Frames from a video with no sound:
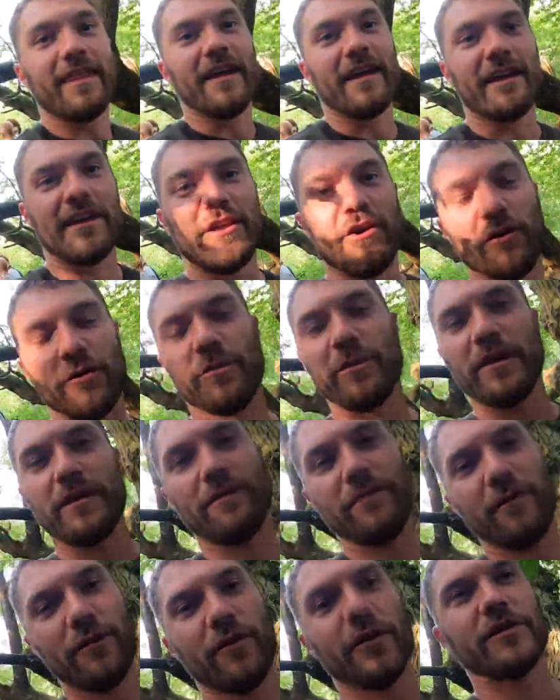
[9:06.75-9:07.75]
that a
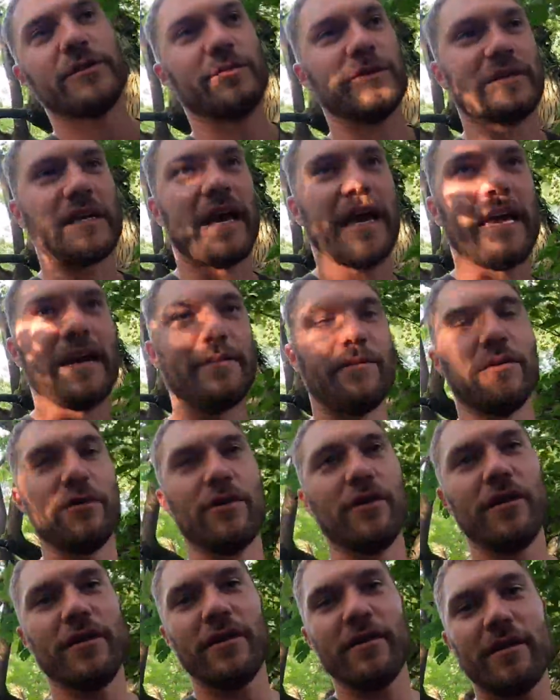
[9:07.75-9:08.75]
European force was
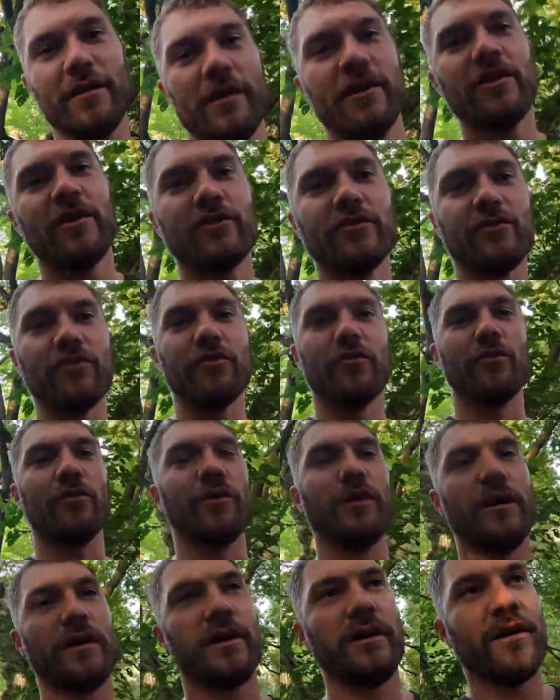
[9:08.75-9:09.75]
able
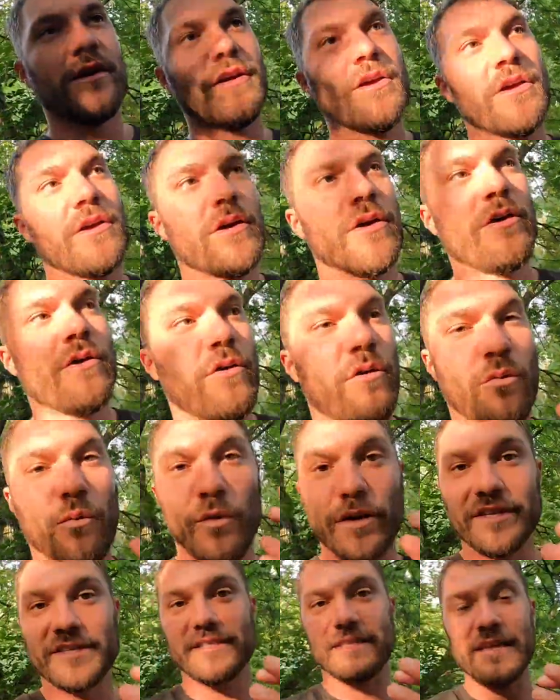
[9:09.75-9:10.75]
to
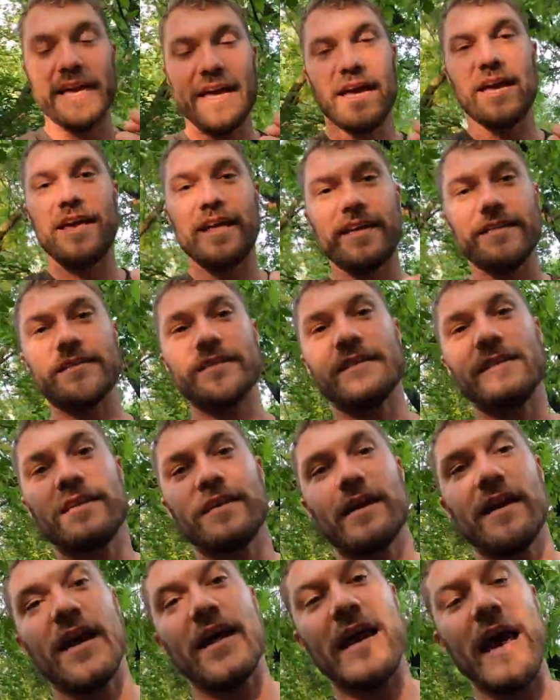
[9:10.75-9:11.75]
withstand
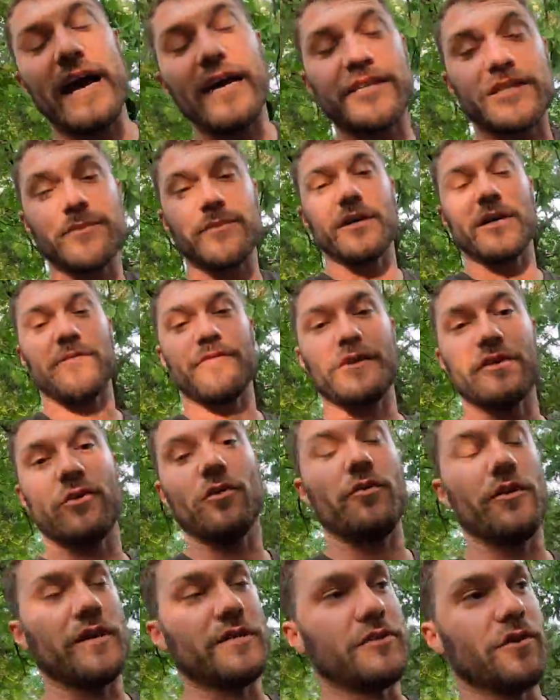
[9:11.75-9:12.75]
and actually become
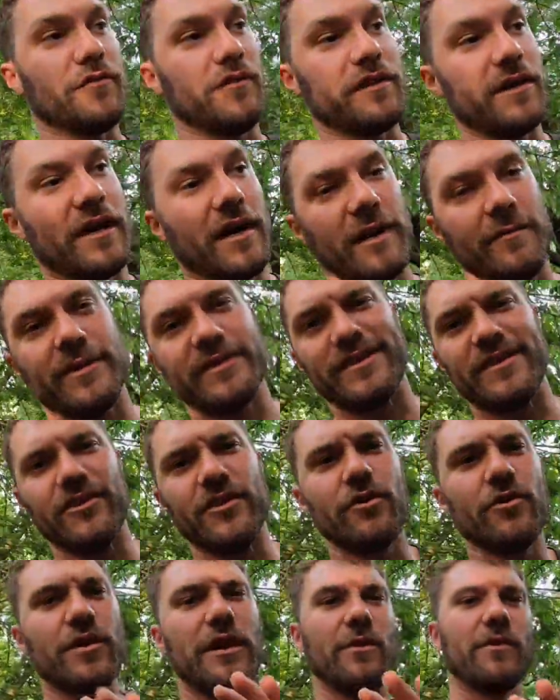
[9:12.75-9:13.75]
victorious over the Ottomans.
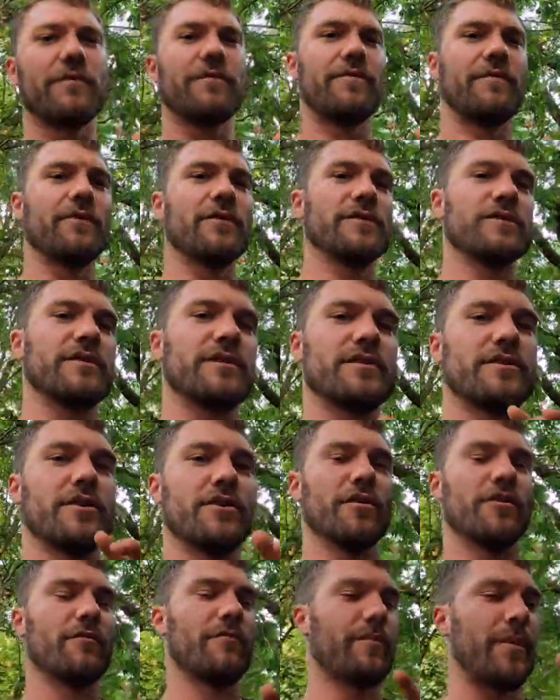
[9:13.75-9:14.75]
And though they were forced to
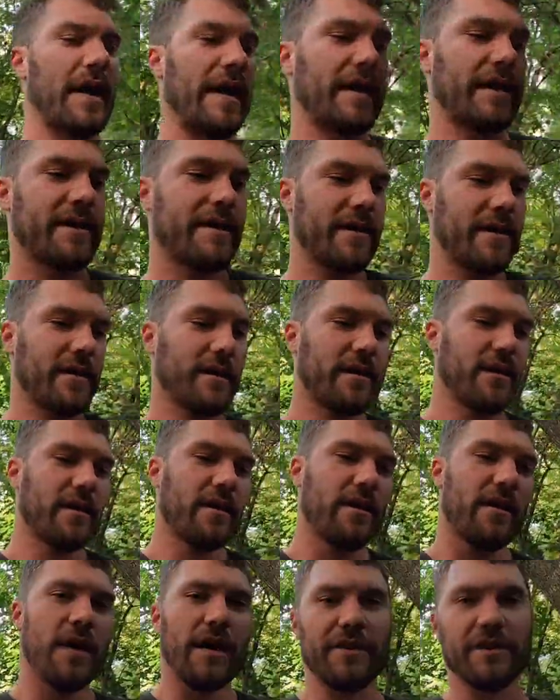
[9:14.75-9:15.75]
turn back
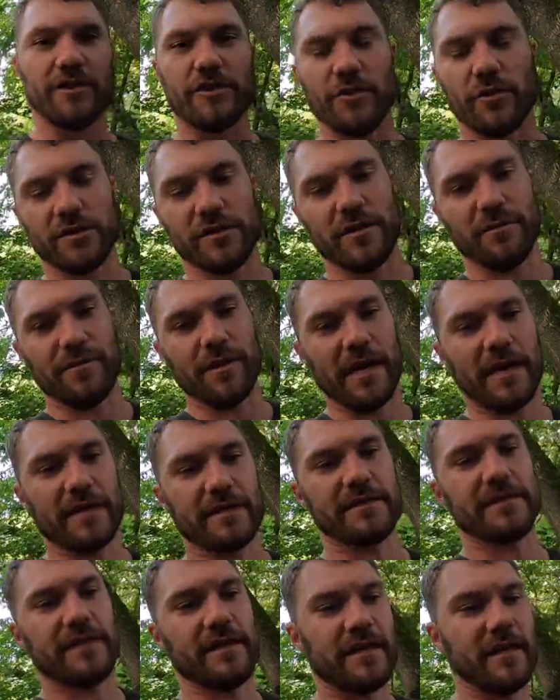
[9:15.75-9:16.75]
at the shores of the
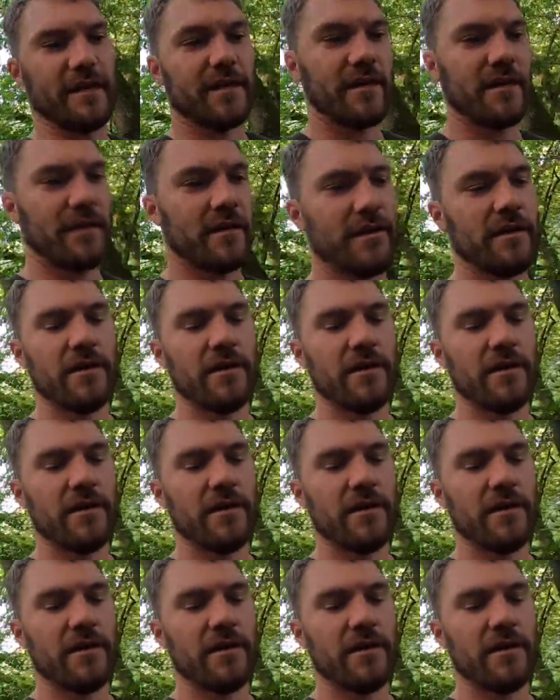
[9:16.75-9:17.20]
Black Sea